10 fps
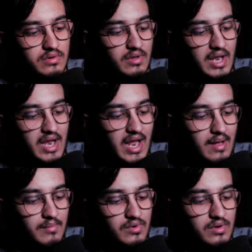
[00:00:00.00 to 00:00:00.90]
and then
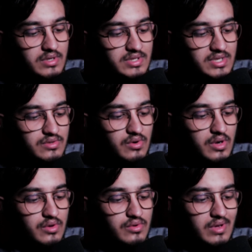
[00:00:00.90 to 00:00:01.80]
I'm just
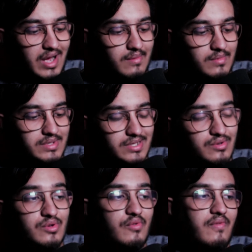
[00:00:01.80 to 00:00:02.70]
going
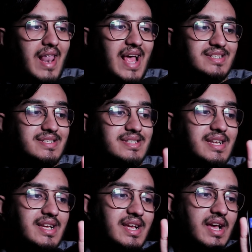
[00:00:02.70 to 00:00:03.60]
to flash
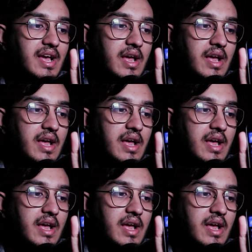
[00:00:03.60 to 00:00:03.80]
the